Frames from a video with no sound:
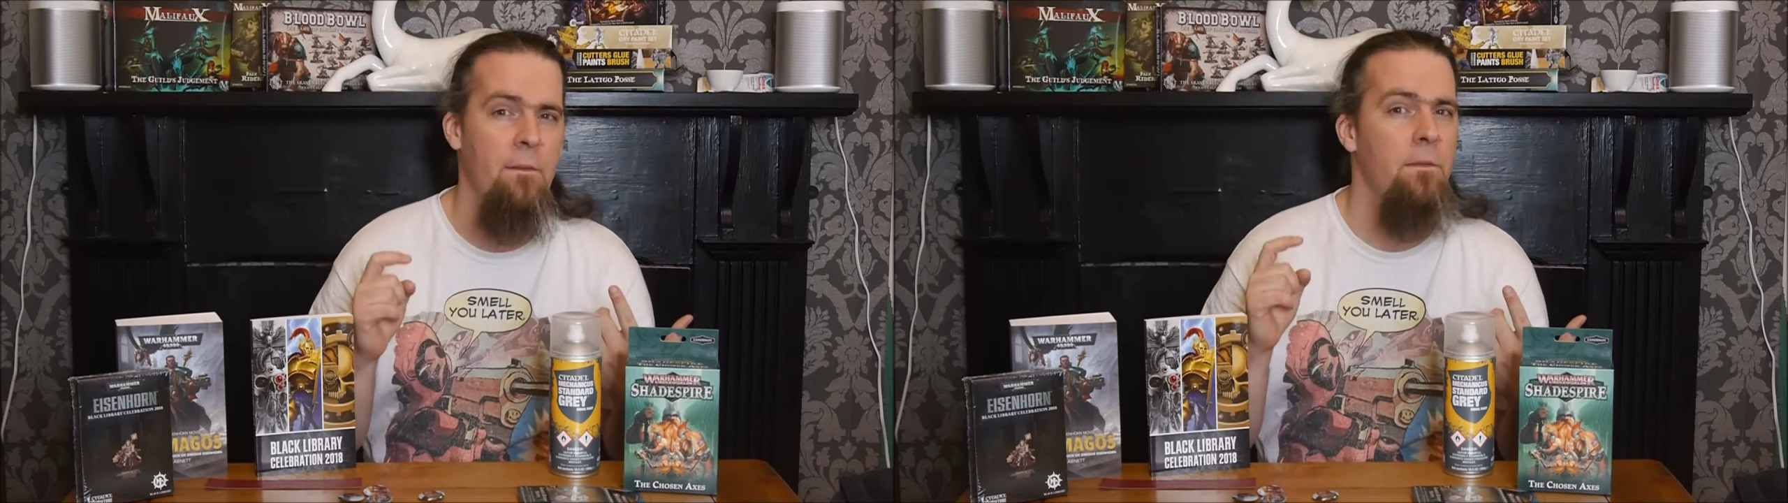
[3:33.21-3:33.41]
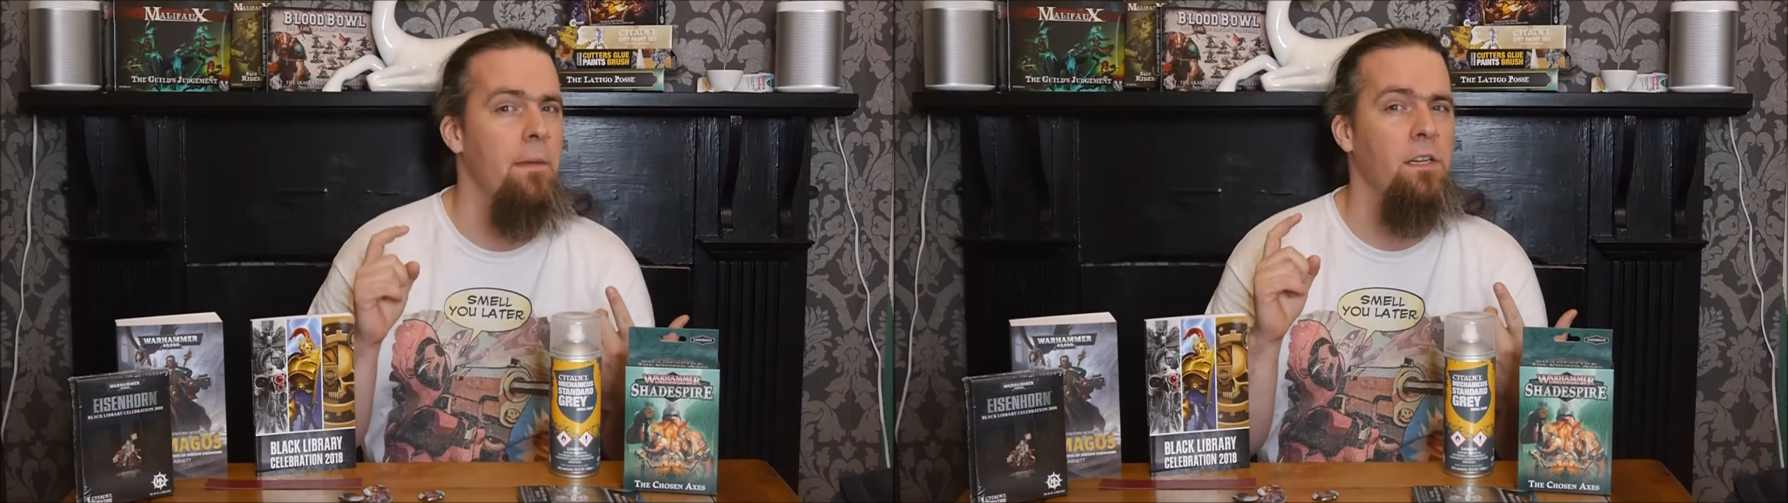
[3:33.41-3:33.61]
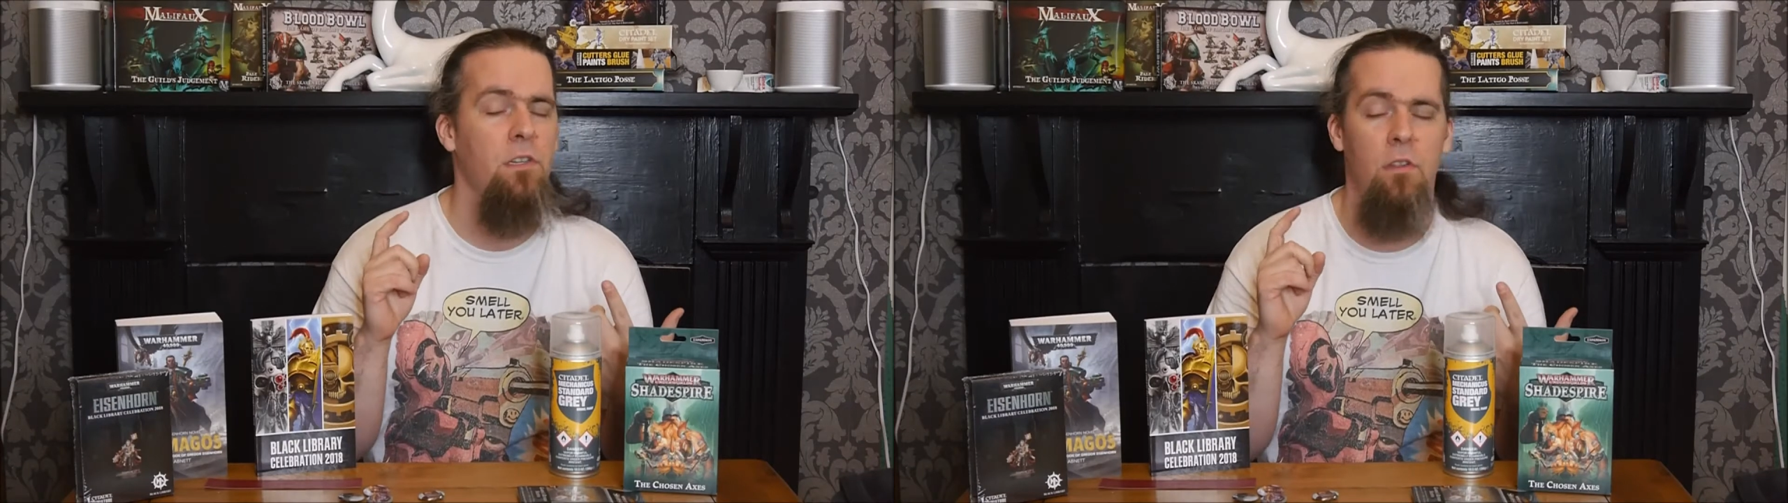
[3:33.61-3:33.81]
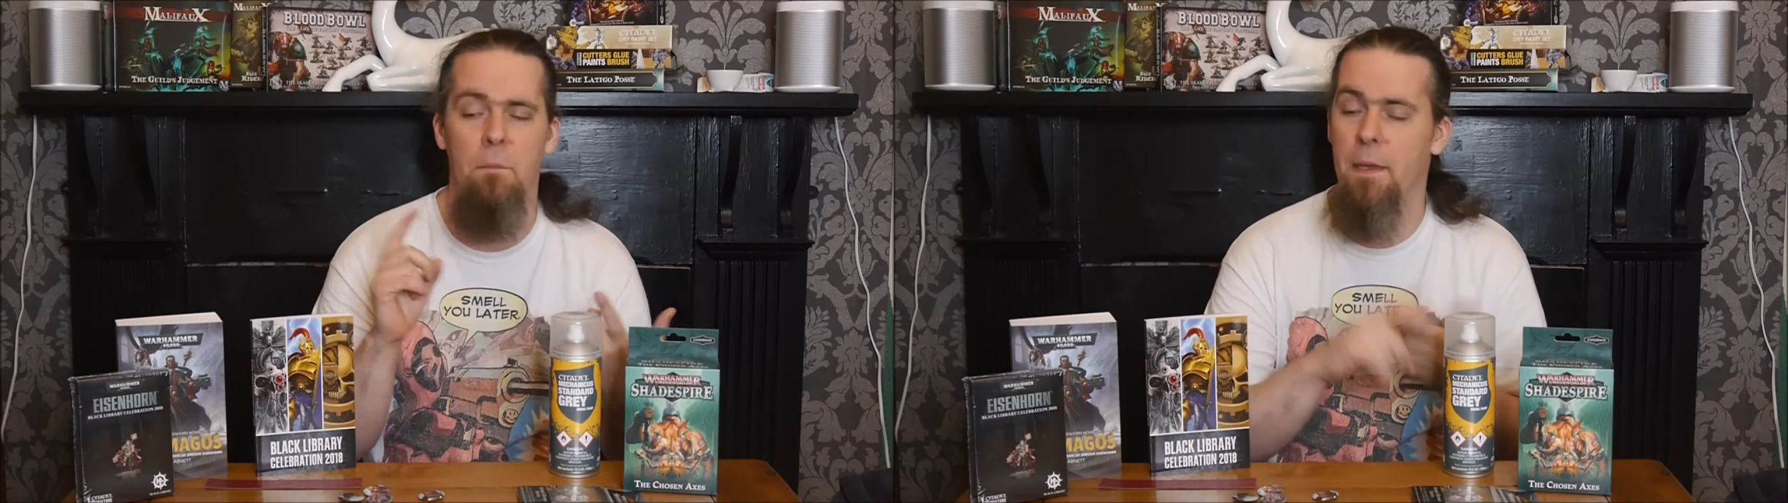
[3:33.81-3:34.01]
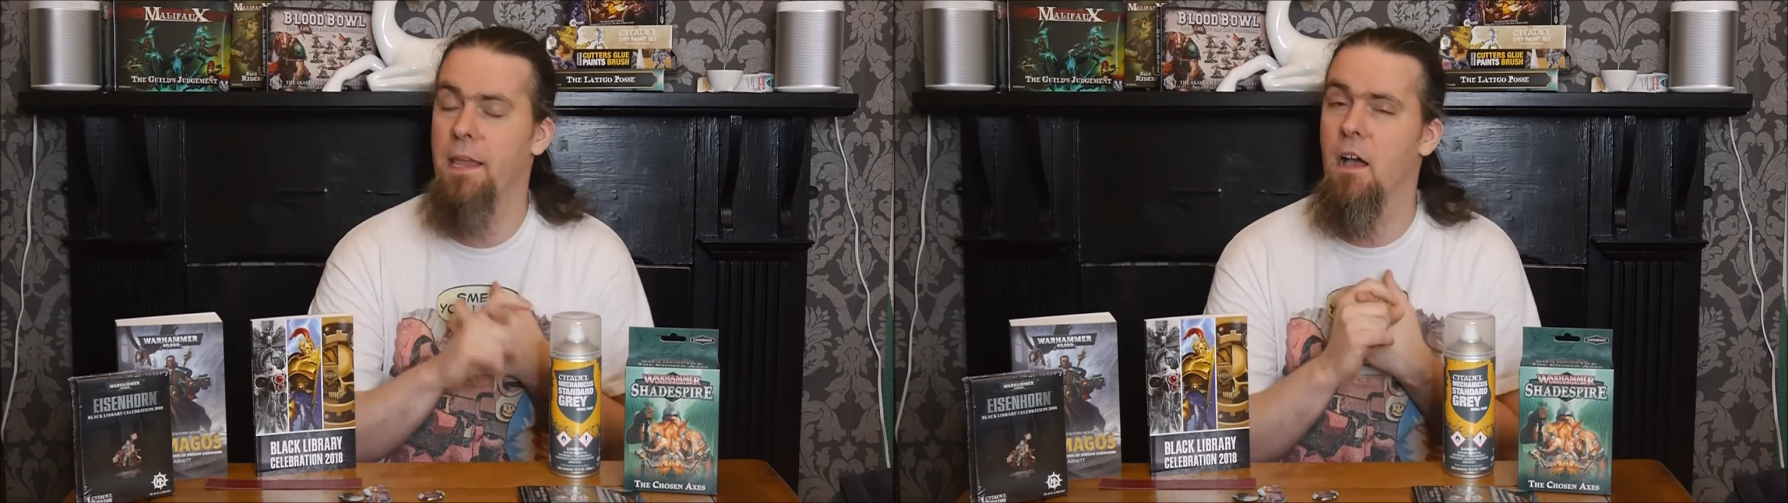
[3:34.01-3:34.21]
information on
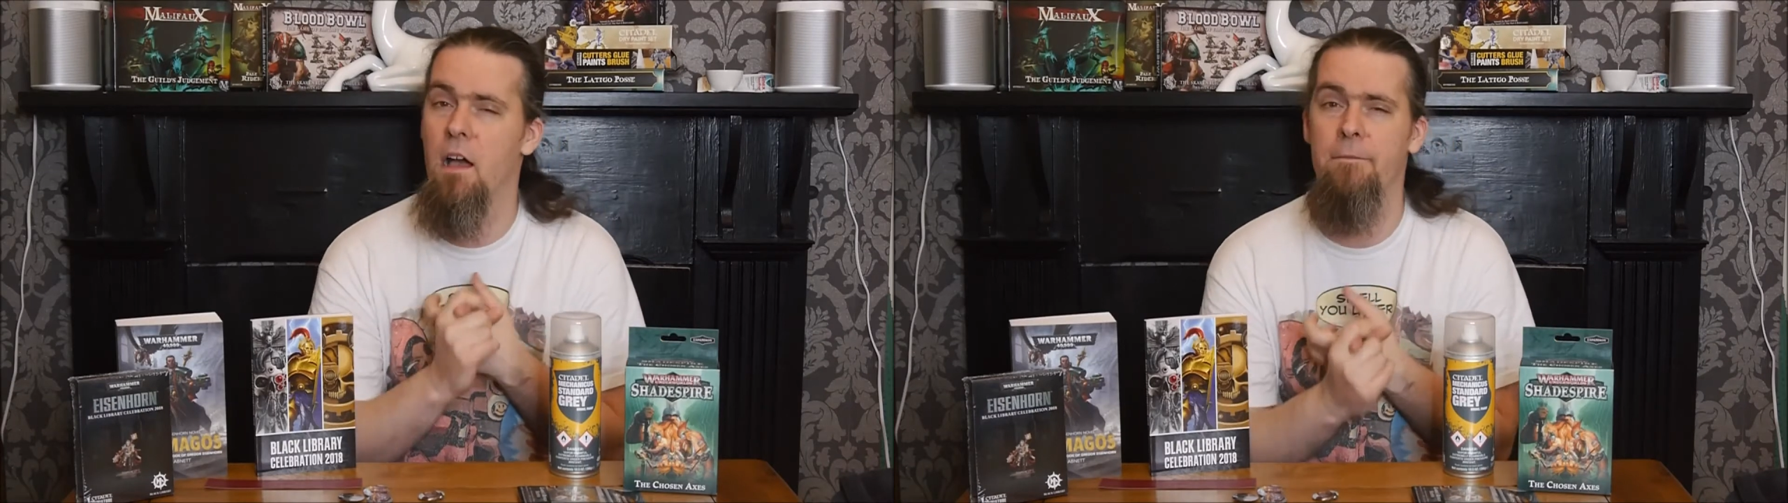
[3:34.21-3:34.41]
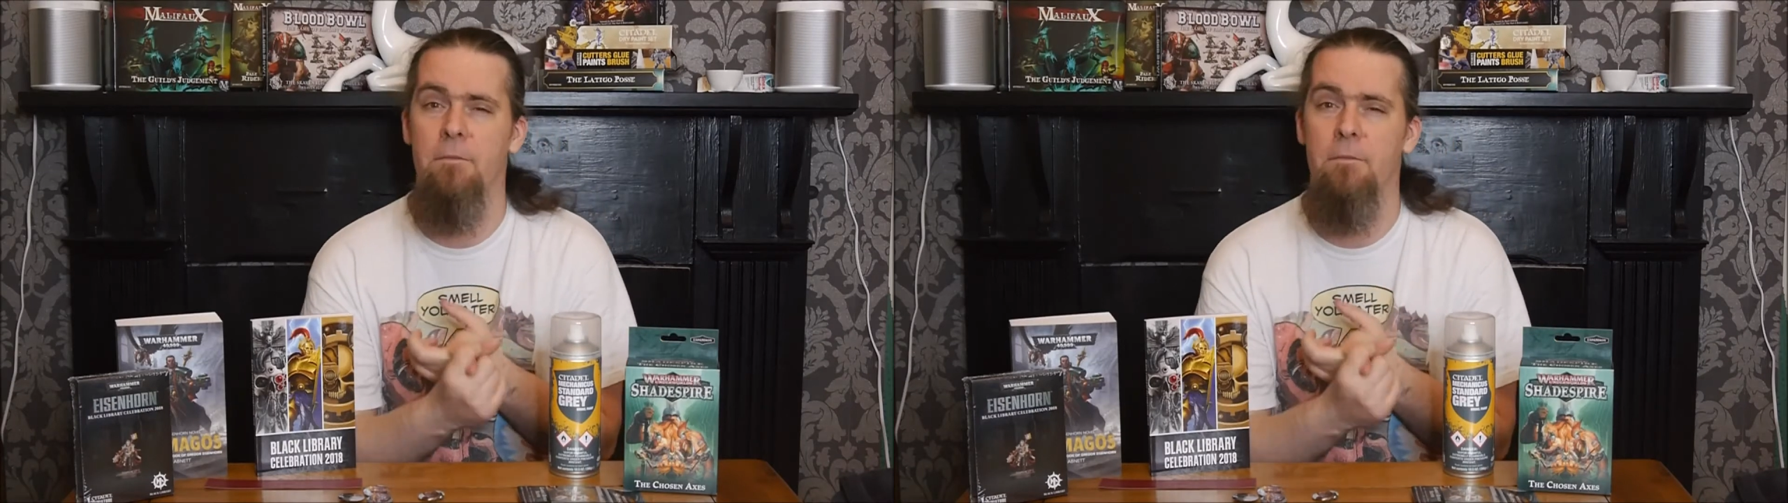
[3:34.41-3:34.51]
the big guy